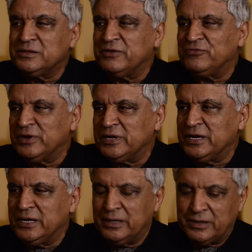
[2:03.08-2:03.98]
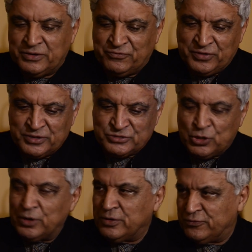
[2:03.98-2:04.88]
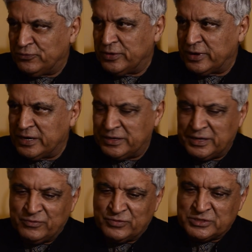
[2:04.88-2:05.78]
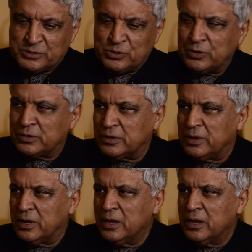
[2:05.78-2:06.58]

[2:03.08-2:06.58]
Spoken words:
is definitely a different genre of writing, which is not